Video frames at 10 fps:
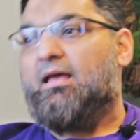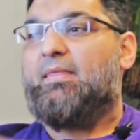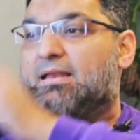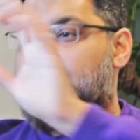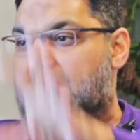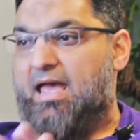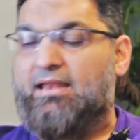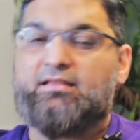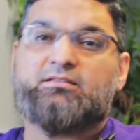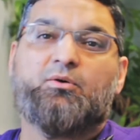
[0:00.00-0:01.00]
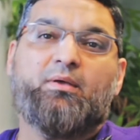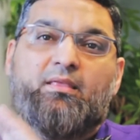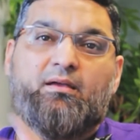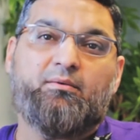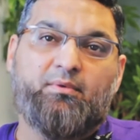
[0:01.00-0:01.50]
and then 10, and so when
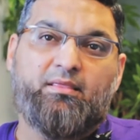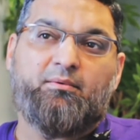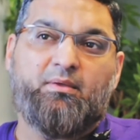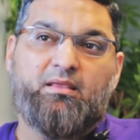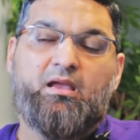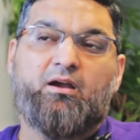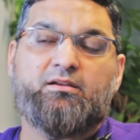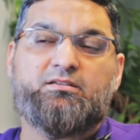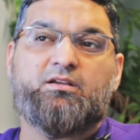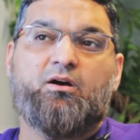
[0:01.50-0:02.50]
the youngest